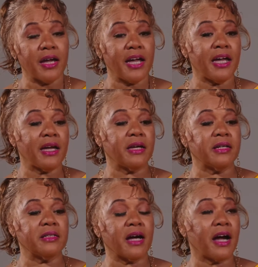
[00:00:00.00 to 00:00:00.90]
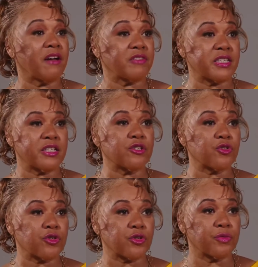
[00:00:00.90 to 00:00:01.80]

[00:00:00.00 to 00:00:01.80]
And I have a sister.